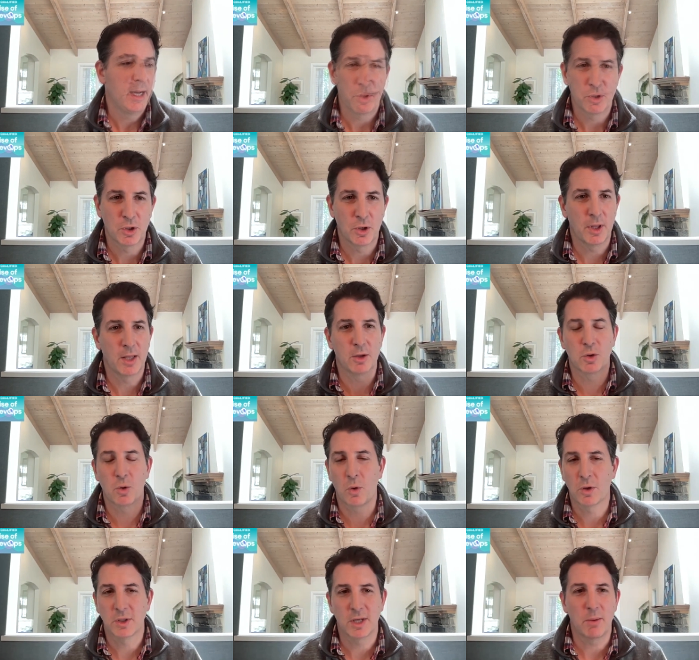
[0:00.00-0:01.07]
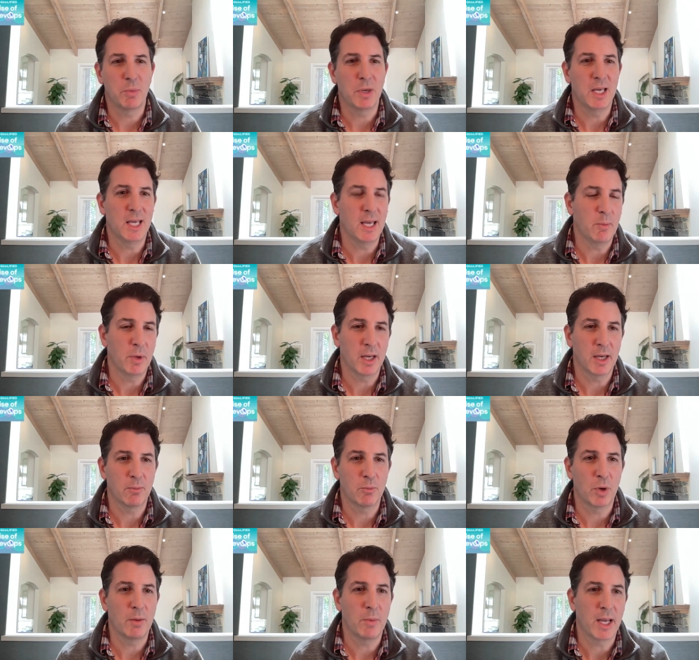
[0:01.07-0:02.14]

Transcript: certainly there's courses on beekeeping and bread